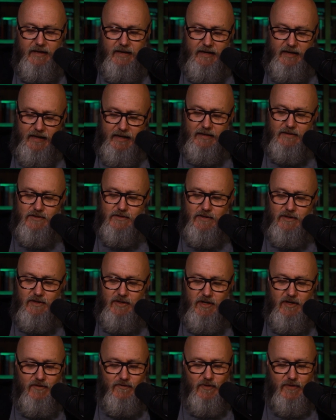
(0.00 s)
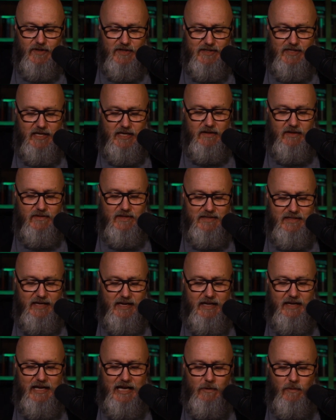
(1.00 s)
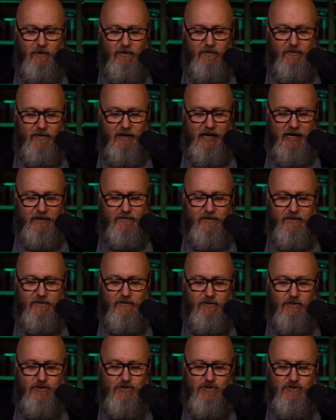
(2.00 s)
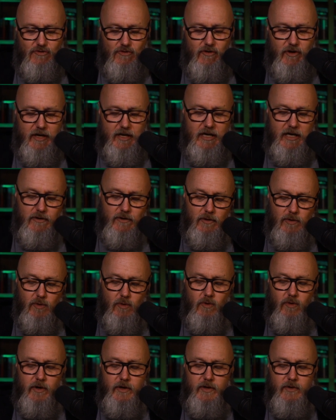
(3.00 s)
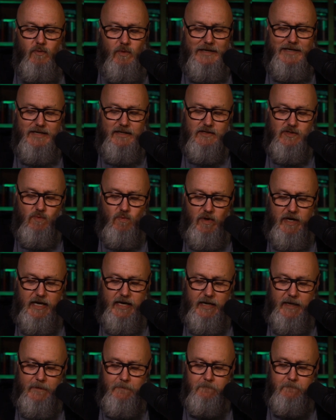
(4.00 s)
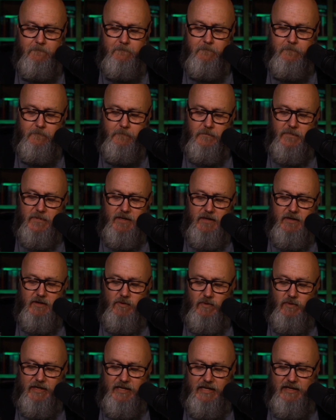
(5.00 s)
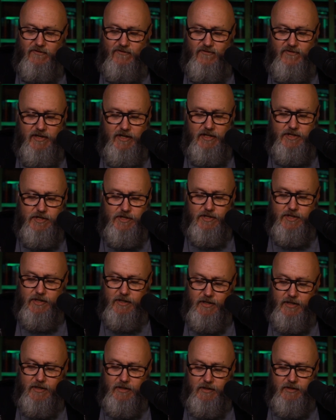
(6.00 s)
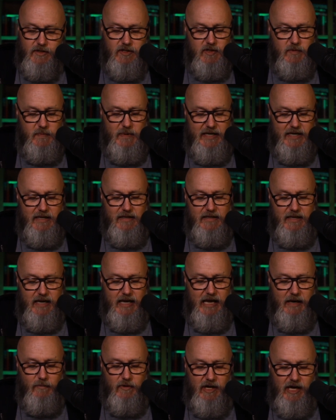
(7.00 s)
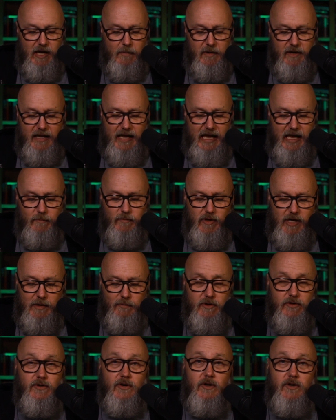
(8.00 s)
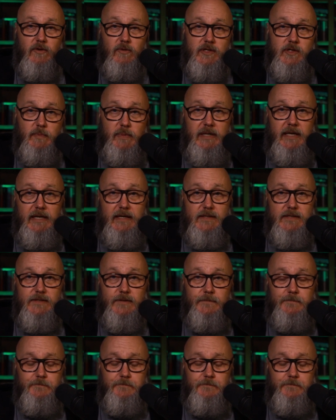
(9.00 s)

answered, for the sake of the 10, I will not destroy it. And the Lord went his way when he had finished speaking to Abraham, and Abraham returned to his place.